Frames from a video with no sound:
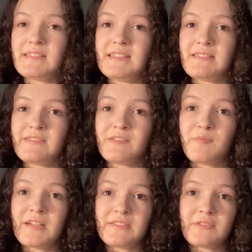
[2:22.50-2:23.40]
eastern and
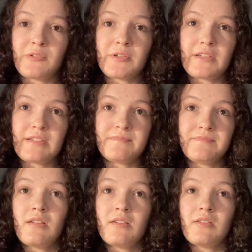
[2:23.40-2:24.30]
western Oregon.
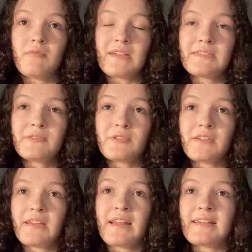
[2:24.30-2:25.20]
Western
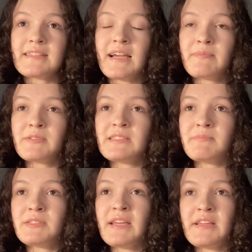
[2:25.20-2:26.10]
Oregon has high
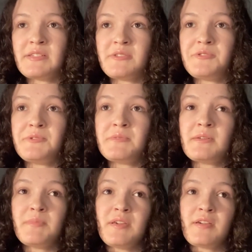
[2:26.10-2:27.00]
precipitation due to
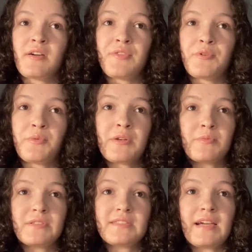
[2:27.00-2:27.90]
being on the
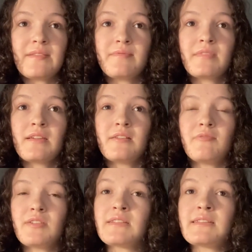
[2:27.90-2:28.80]
windward side,
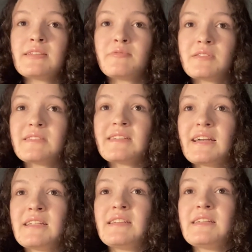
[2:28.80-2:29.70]
while the leeward
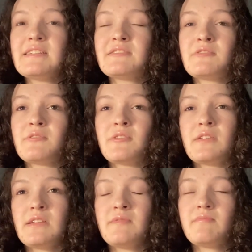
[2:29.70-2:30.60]
side, eastern
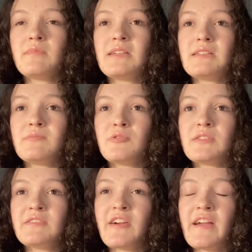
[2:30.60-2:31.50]
Oregon, is more
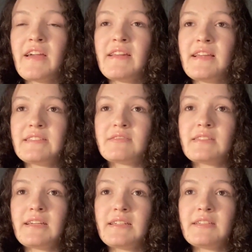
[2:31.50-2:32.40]
dry and
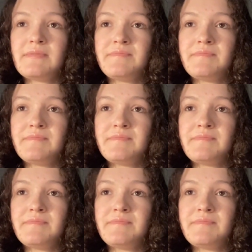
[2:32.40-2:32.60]
desert-like.